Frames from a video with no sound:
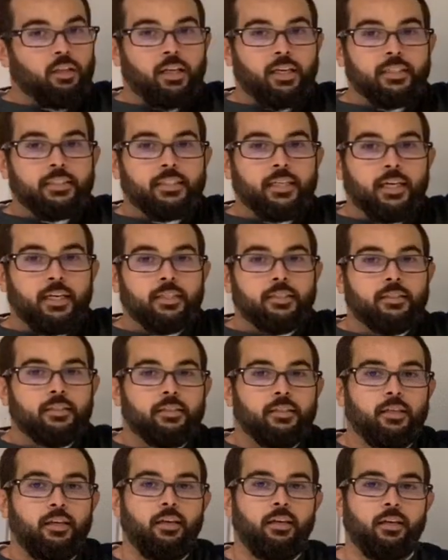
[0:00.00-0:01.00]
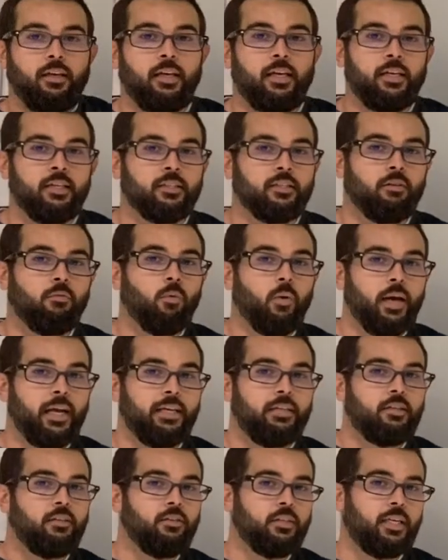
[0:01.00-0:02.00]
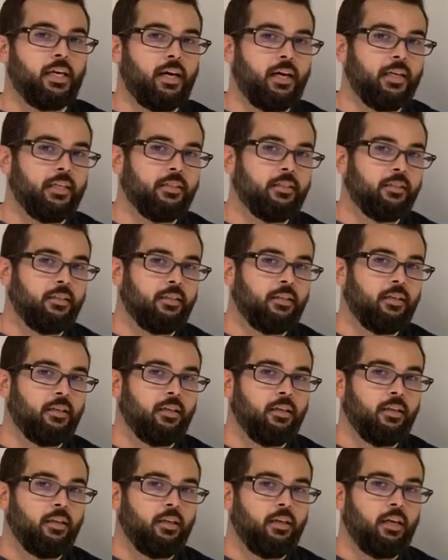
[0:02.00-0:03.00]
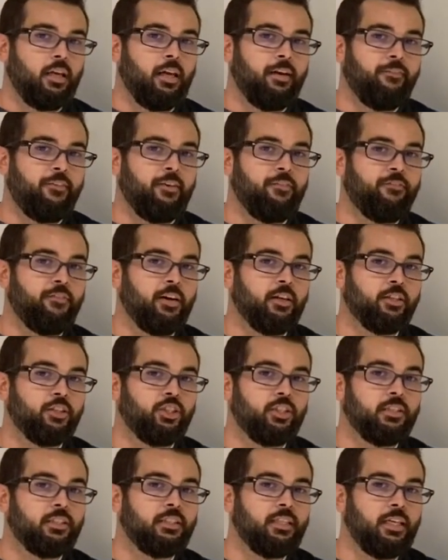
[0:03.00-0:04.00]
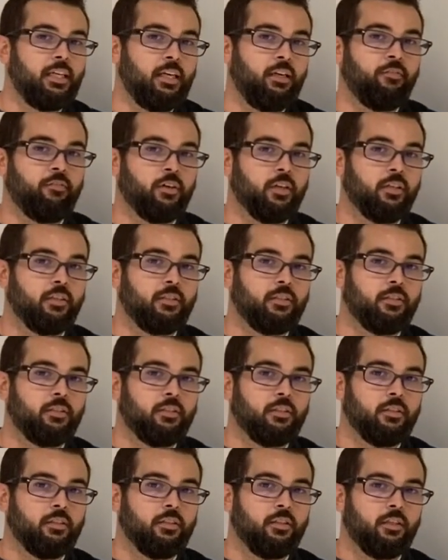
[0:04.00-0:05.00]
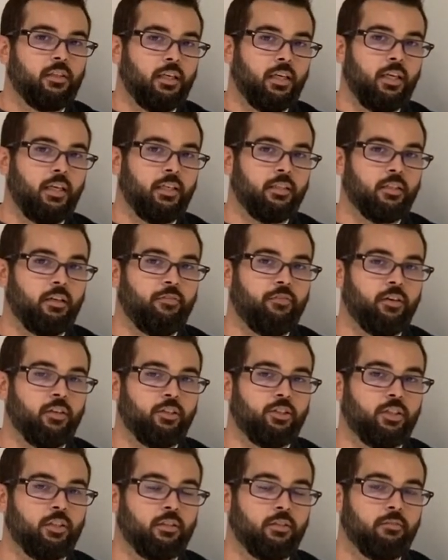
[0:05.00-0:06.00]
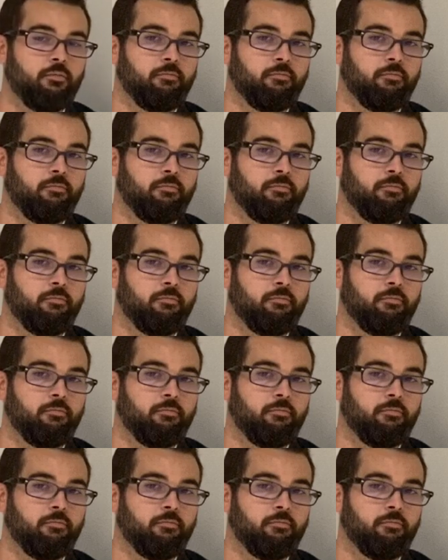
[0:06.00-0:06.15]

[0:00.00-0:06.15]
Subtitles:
line test, and it's a way to test if a function's inverse is a function.